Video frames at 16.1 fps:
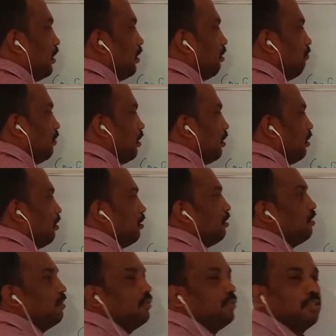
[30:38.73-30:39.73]
level.
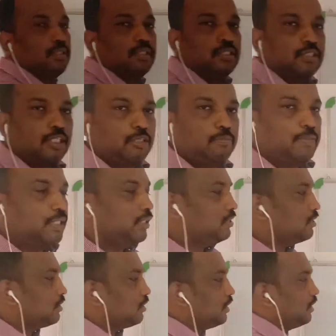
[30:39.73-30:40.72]
That
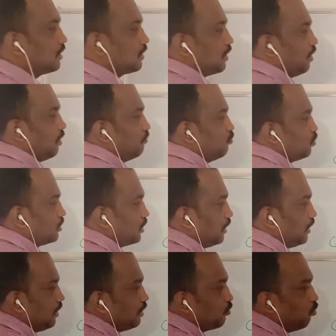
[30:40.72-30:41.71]
means it comes
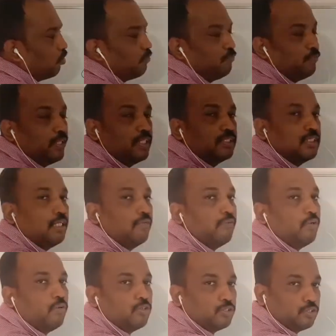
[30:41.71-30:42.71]
in confidence level
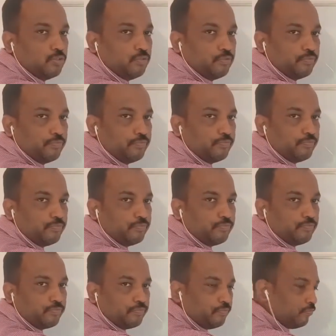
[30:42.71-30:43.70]
also.
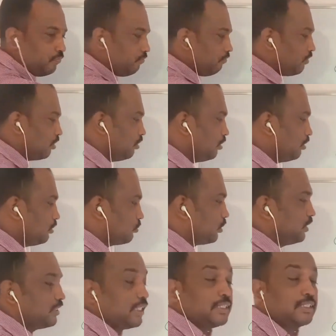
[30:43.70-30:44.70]
So
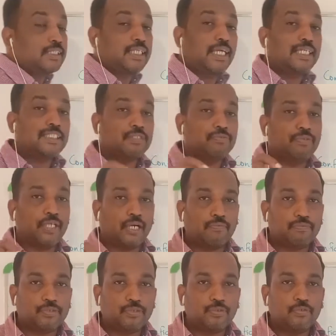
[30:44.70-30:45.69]
in such case, we
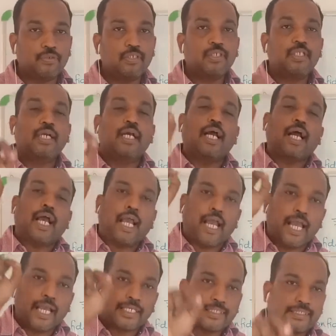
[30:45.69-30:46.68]
have to
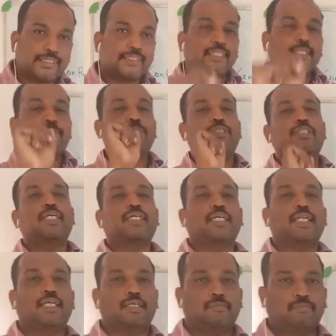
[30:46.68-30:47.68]
accept the
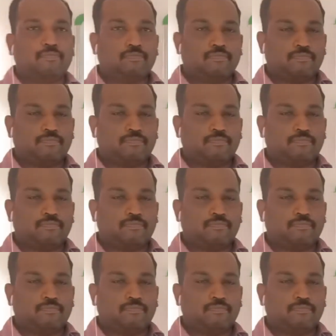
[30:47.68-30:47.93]
claim.